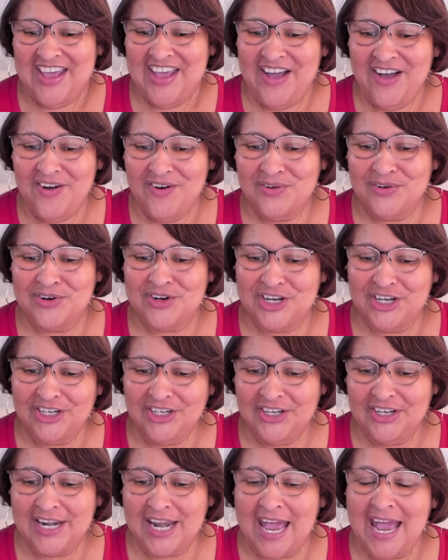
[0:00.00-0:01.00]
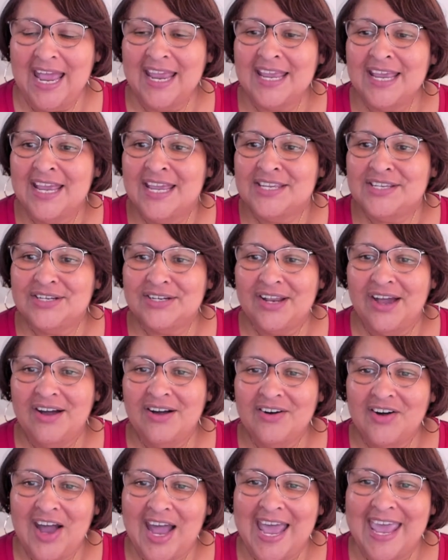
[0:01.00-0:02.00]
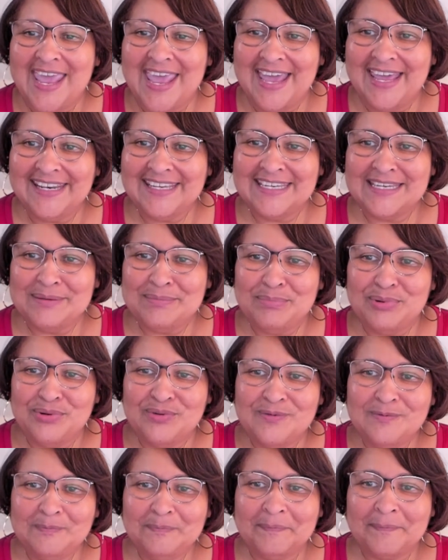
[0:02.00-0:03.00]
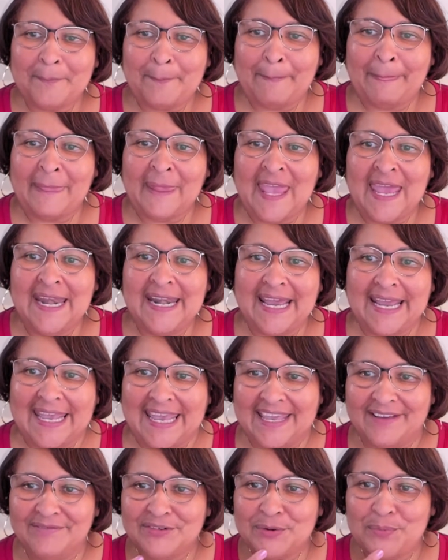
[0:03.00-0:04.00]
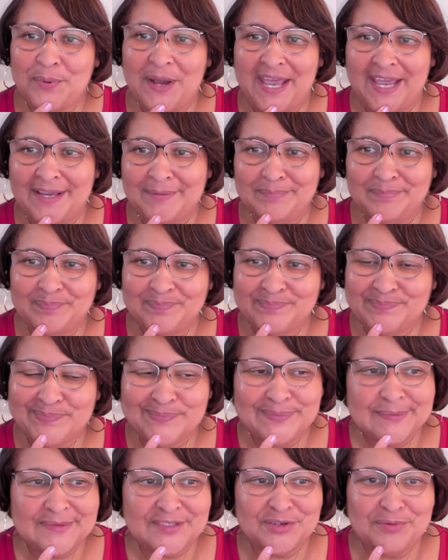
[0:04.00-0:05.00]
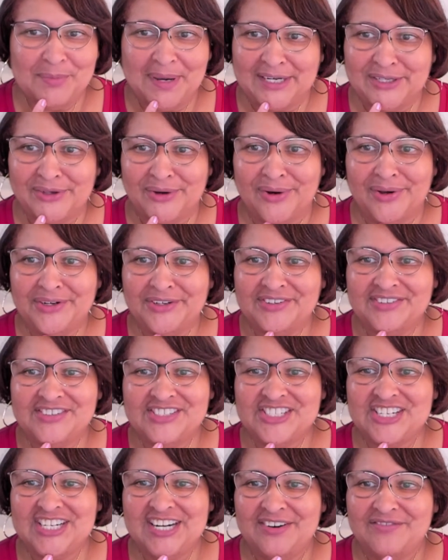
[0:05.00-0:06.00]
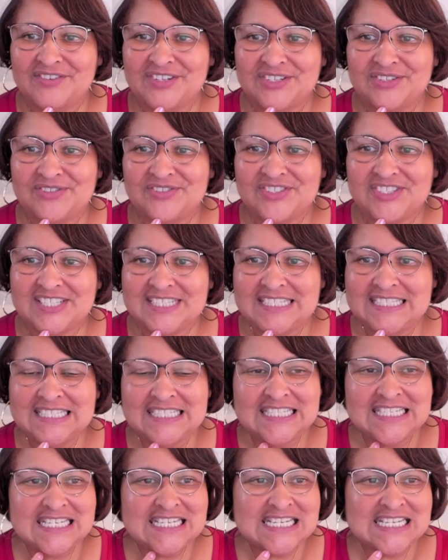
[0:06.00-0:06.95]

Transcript: Oh, good. I, you know, I had a gimbal and I gave it away to my daughter. She never used it.